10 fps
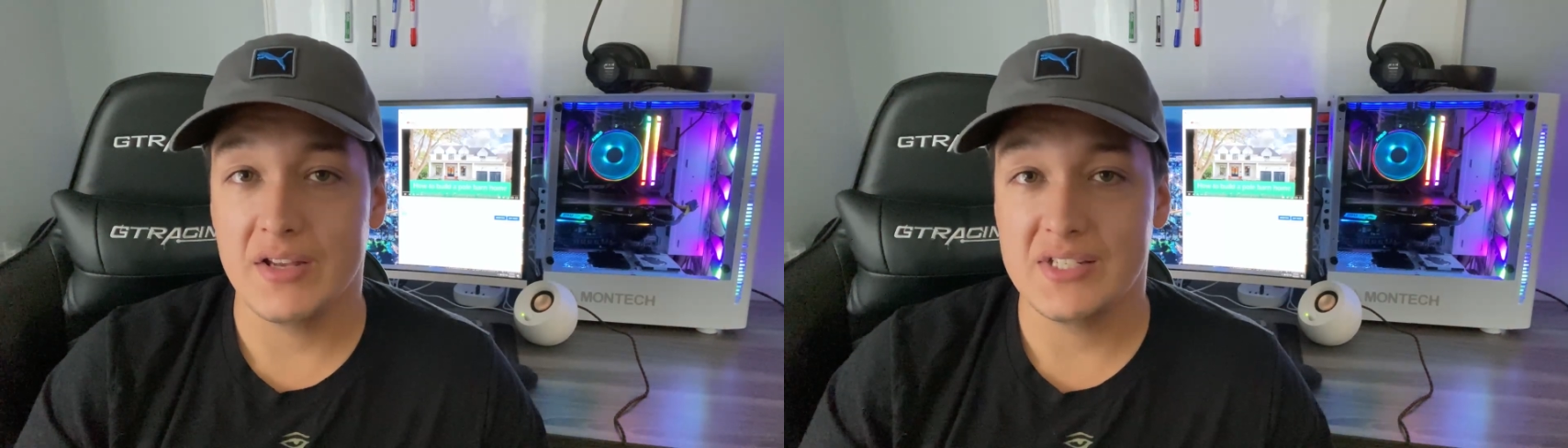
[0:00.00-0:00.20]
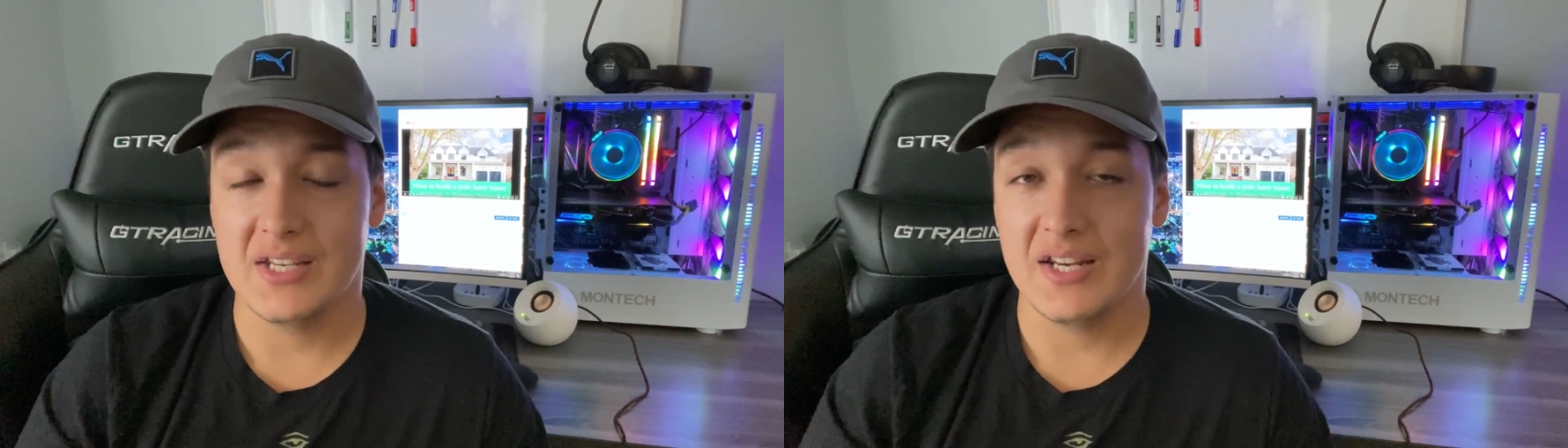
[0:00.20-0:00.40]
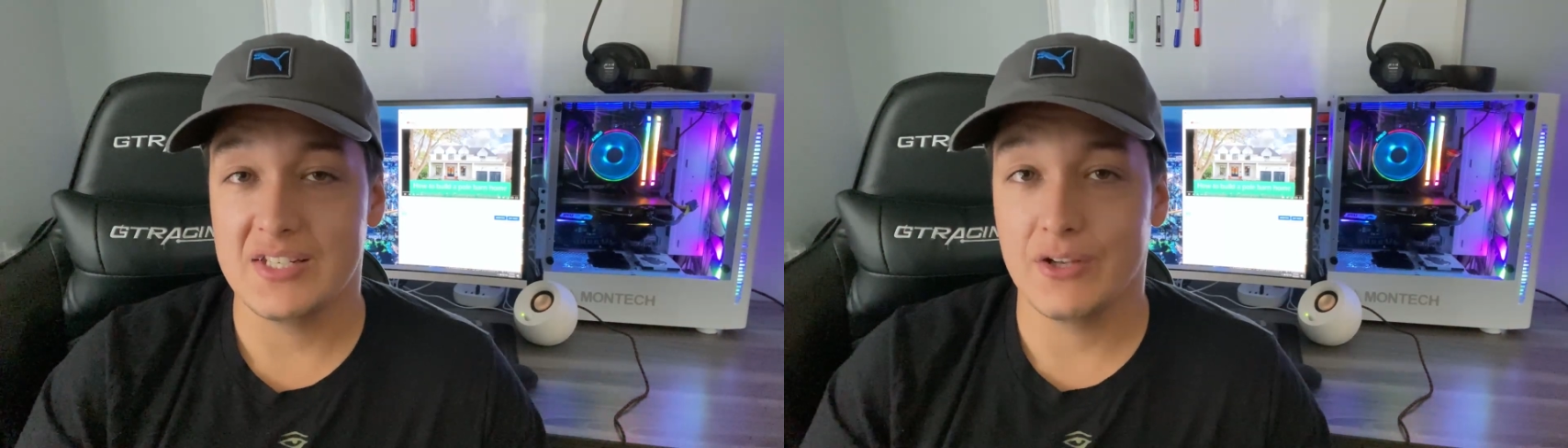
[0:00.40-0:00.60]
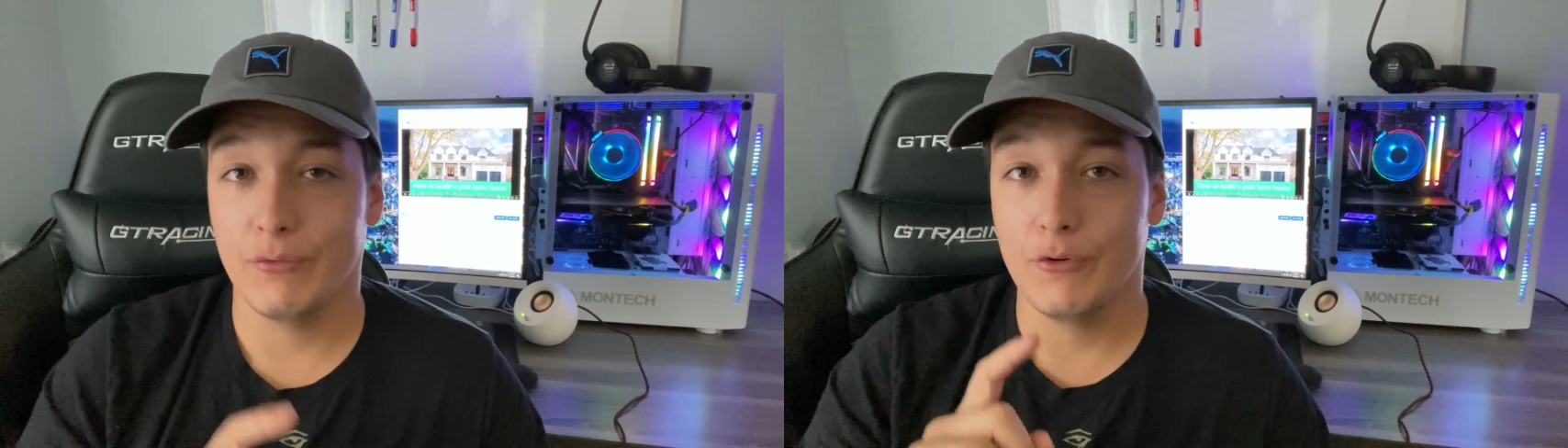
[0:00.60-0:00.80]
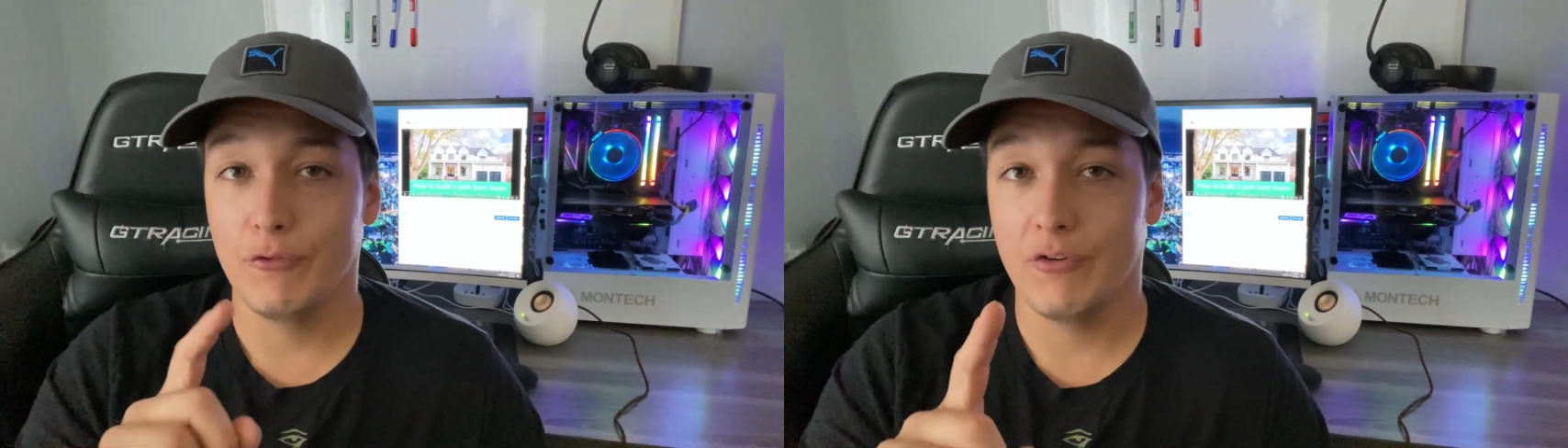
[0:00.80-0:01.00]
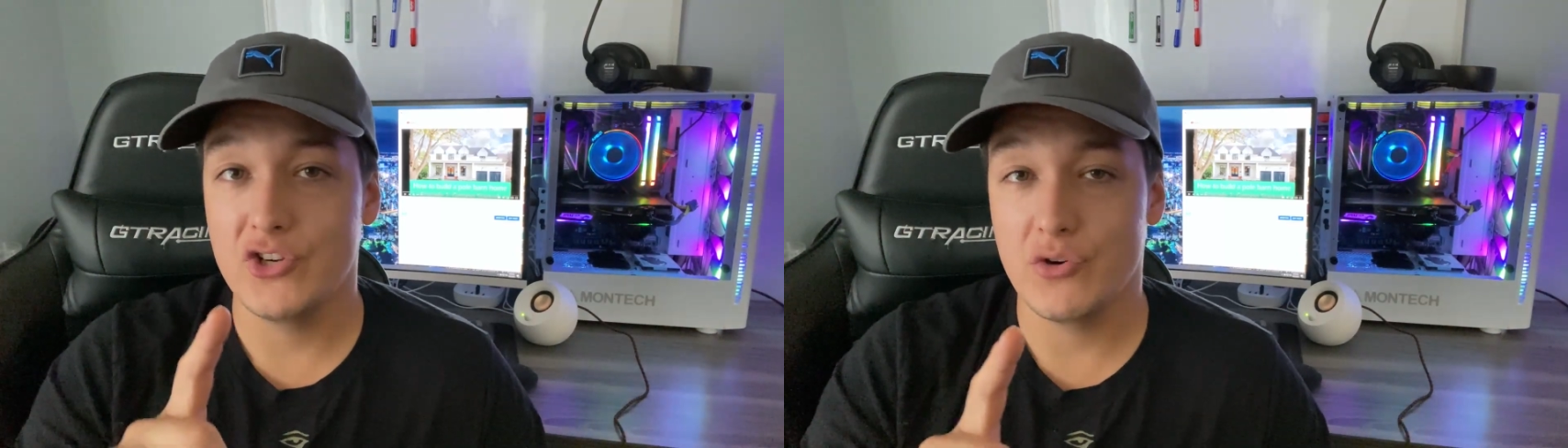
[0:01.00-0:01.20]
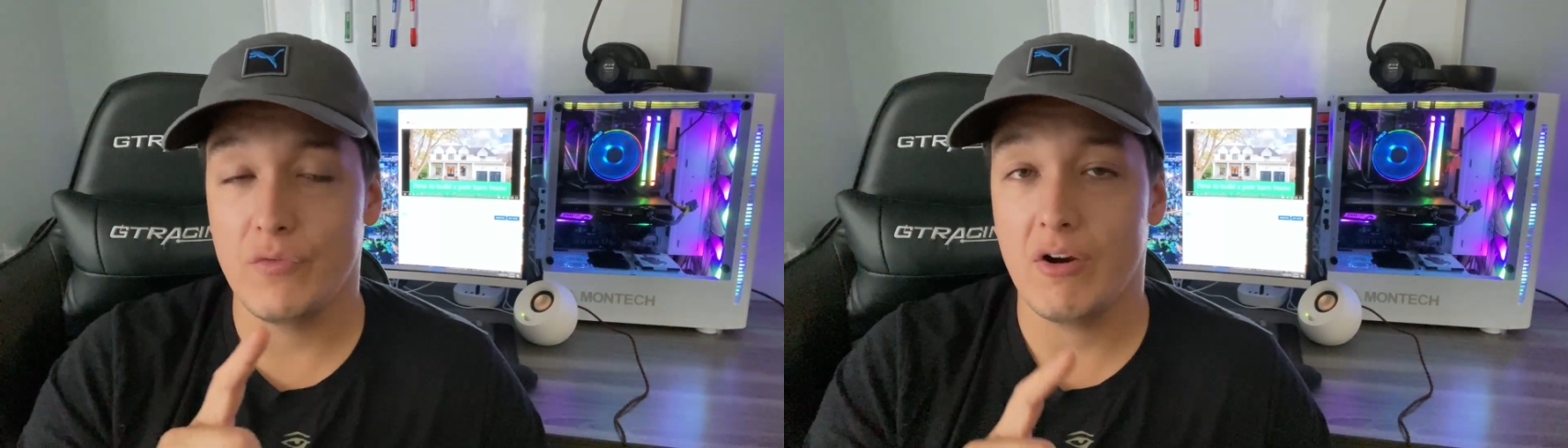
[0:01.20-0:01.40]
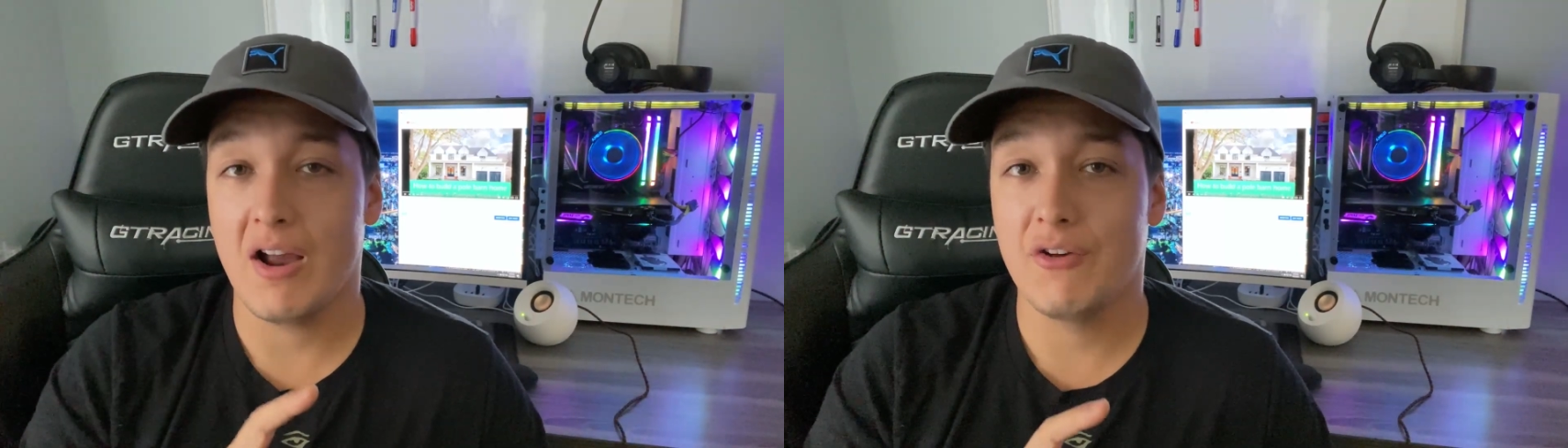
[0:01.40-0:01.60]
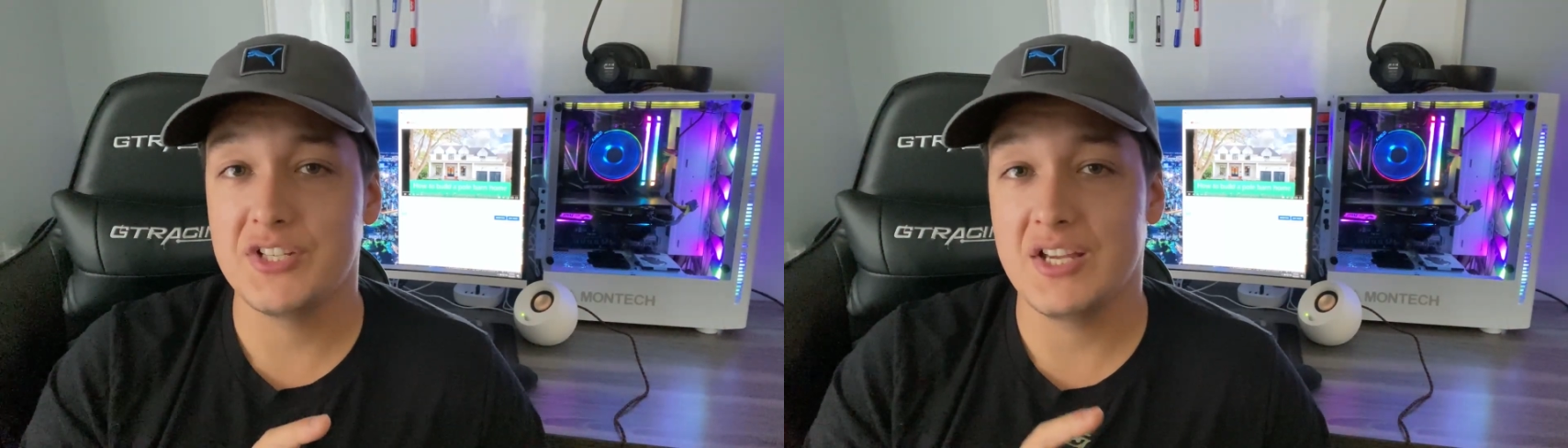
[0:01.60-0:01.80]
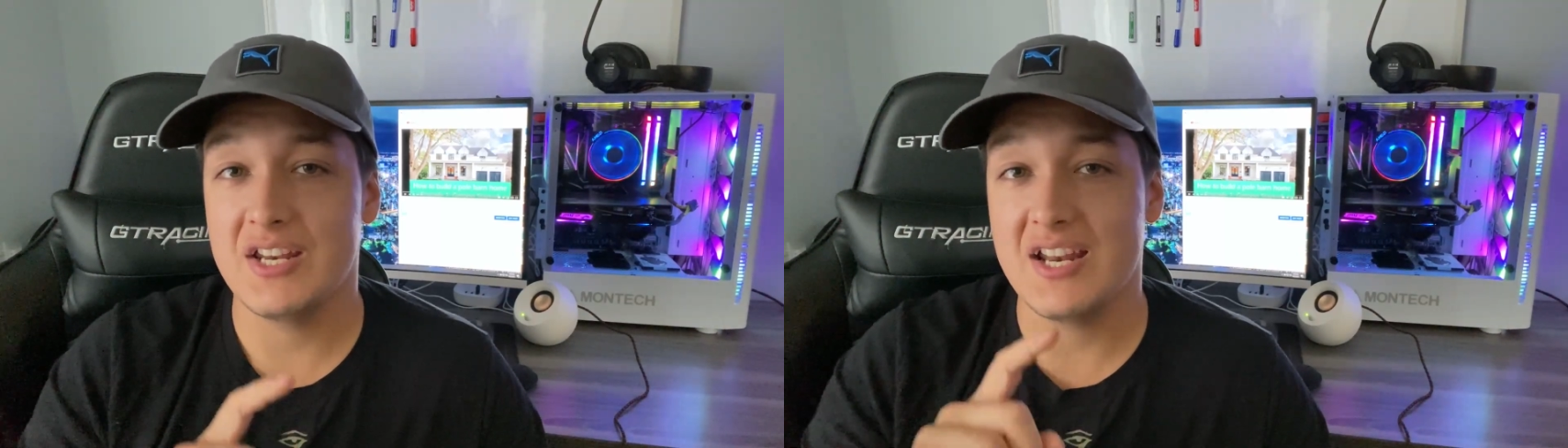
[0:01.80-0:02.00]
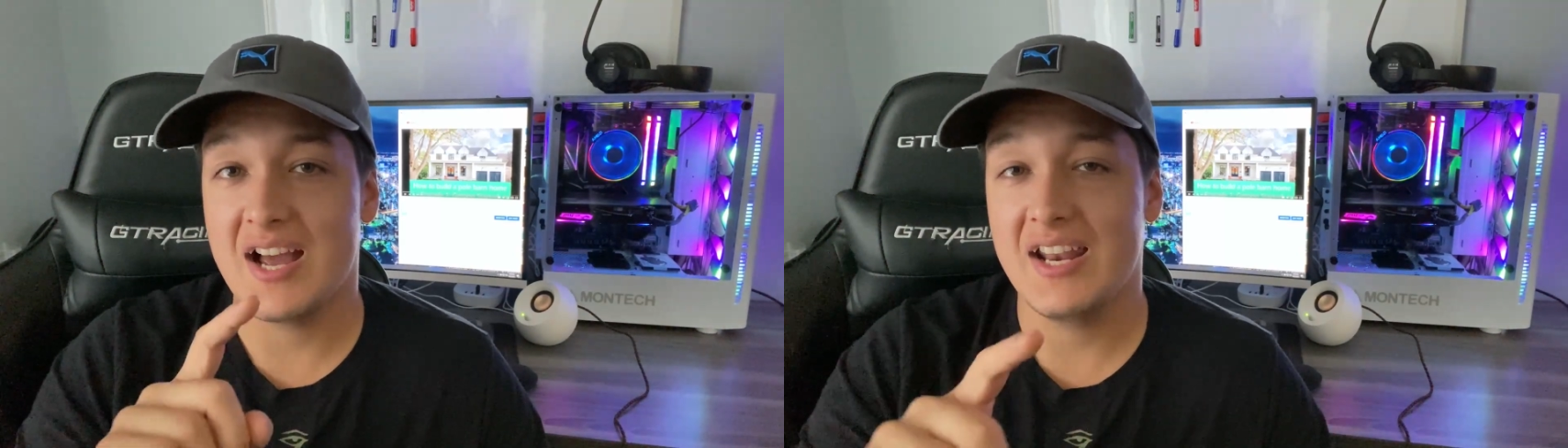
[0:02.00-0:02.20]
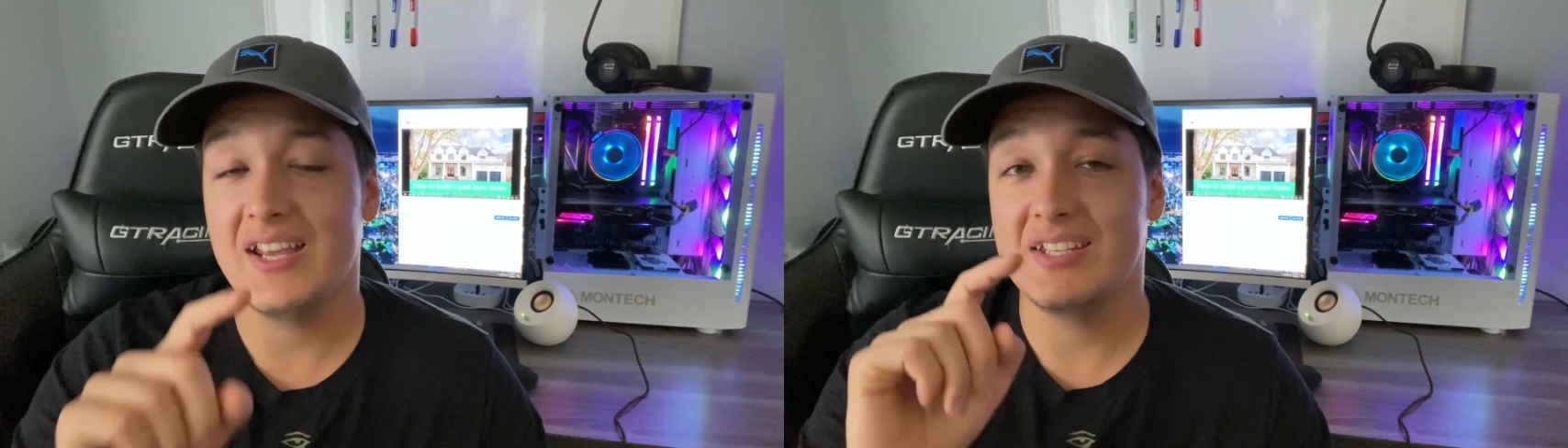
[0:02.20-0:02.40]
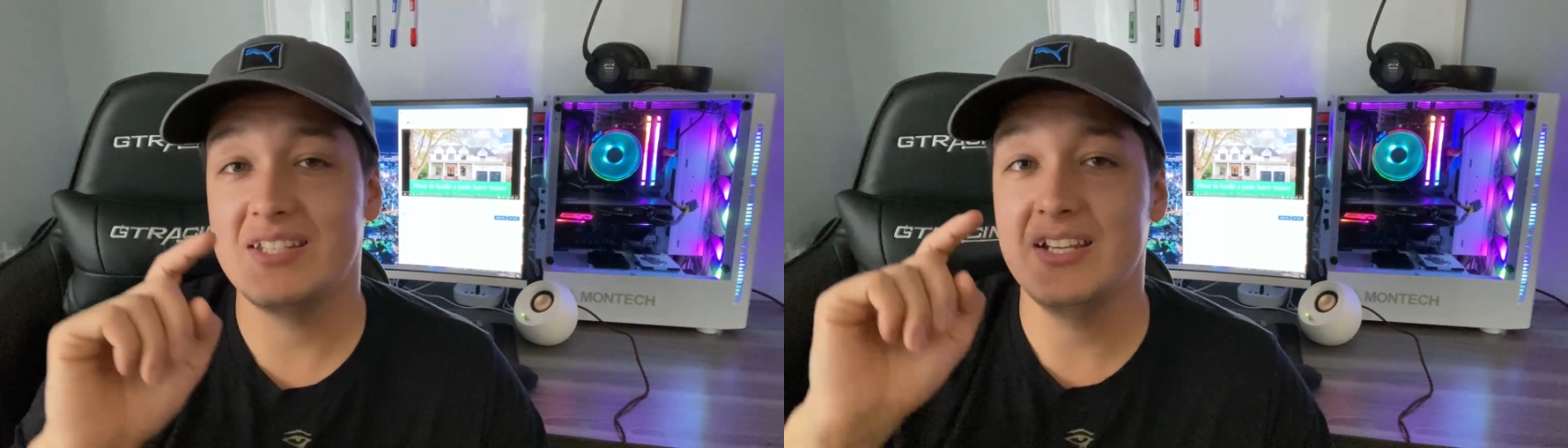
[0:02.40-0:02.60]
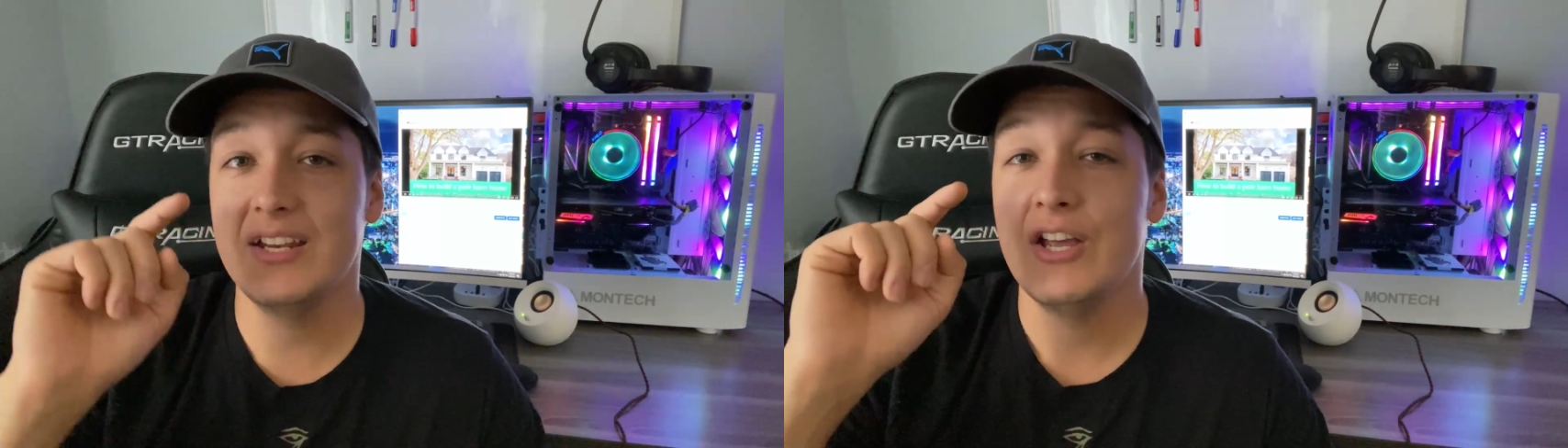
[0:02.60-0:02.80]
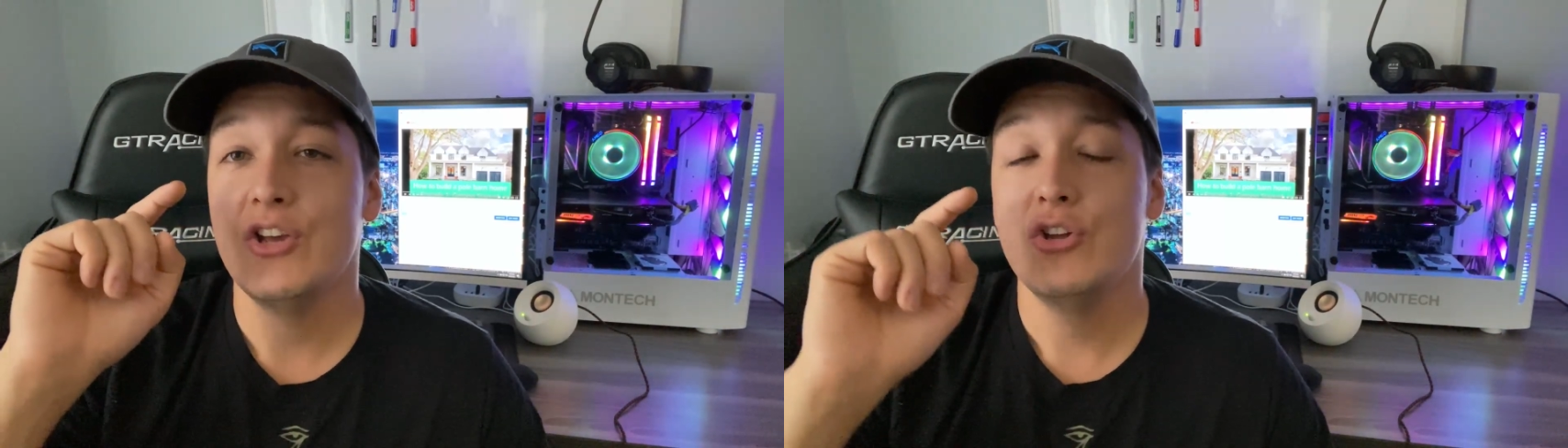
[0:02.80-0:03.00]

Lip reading: states the roof ridge of your house cannot exceed